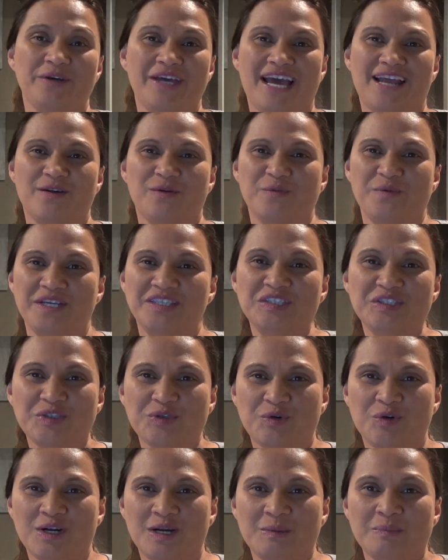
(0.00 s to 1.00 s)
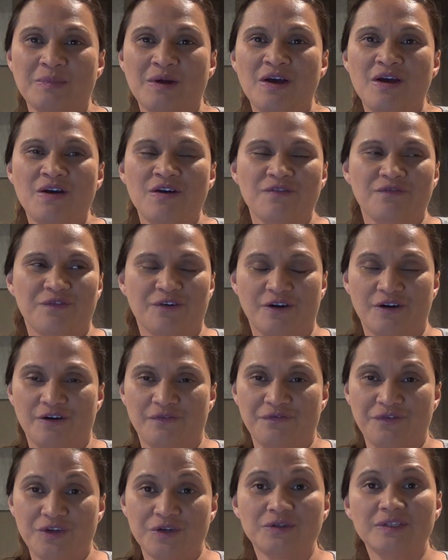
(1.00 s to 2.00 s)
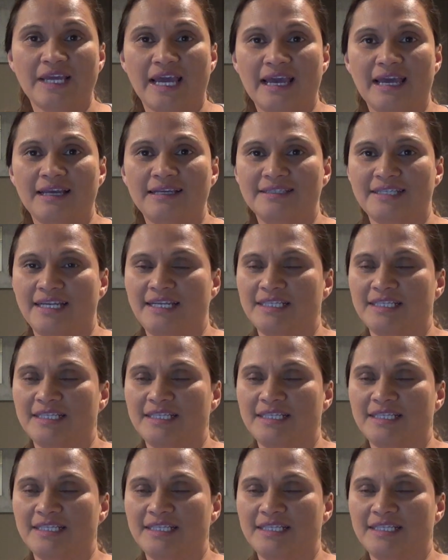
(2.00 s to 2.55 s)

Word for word: We had a windstorm for a few days,